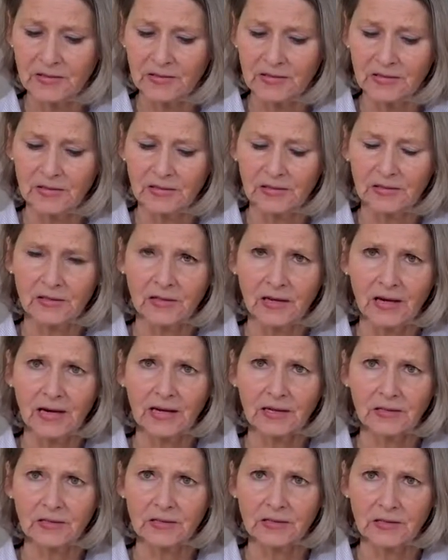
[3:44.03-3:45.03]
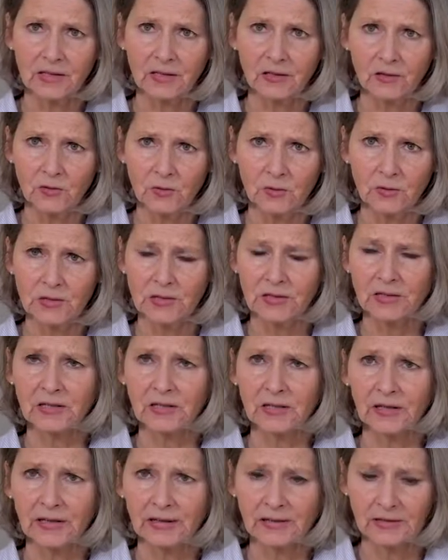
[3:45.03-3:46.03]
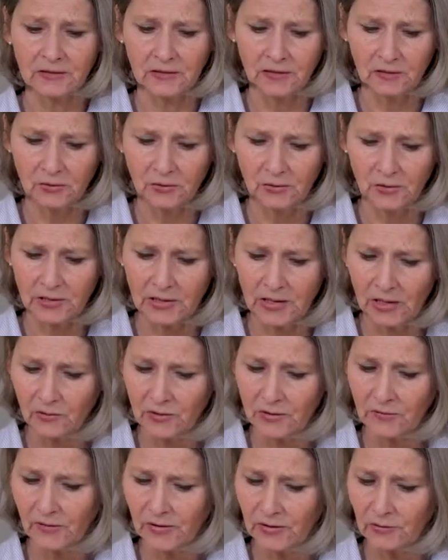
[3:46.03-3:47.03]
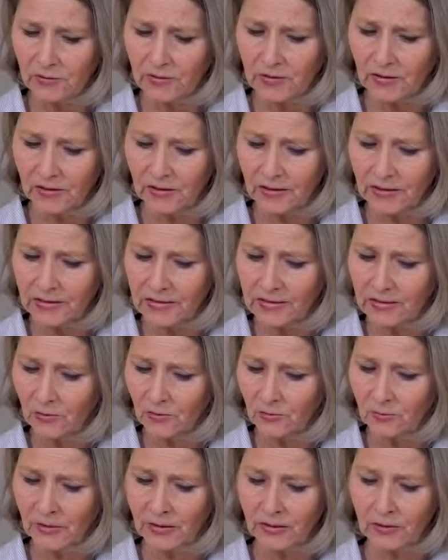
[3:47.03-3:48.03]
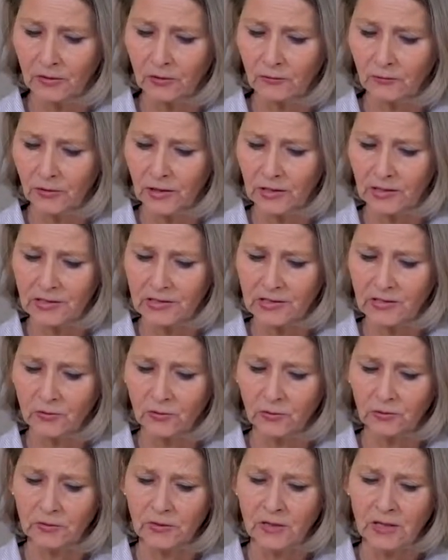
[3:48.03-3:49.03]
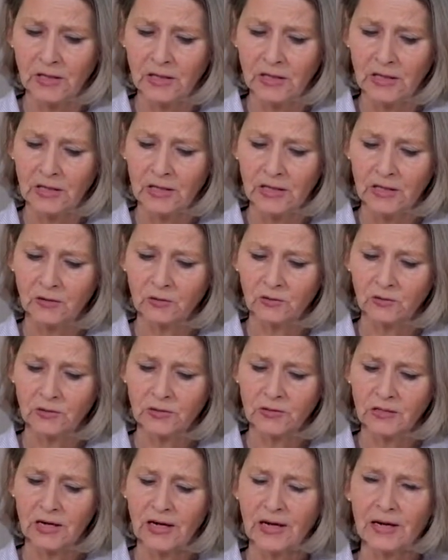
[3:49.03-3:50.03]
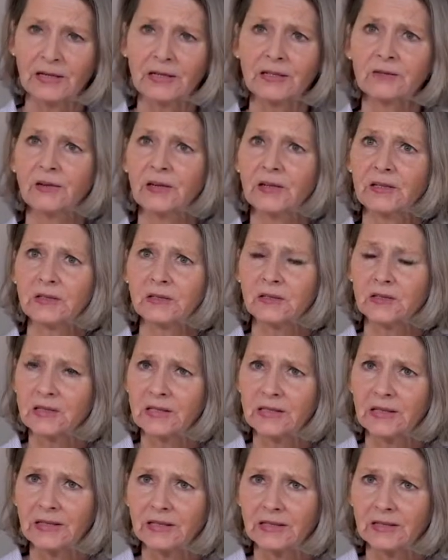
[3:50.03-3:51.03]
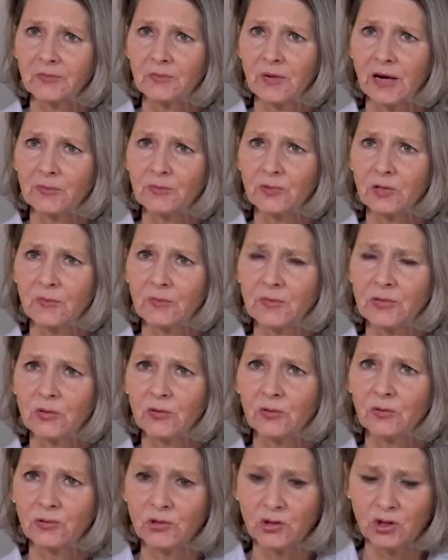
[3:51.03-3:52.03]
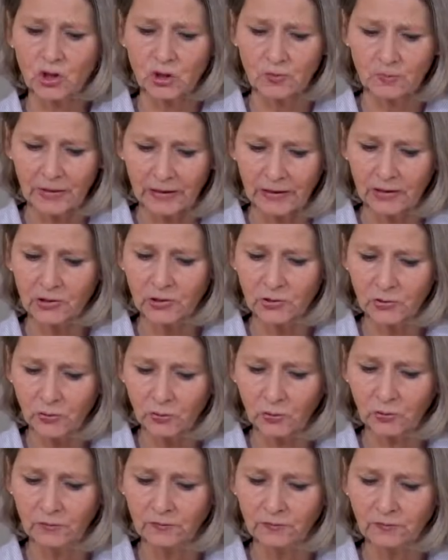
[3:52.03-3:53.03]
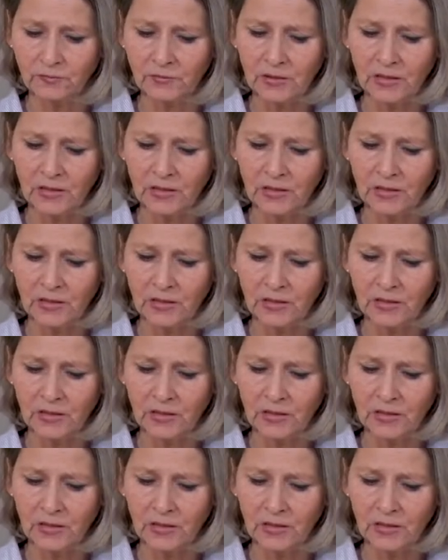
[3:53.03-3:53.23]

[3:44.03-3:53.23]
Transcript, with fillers: And after this solubility precipitation reactions were formed, multiple fractions, and one was interesting in the absorbance spectrum.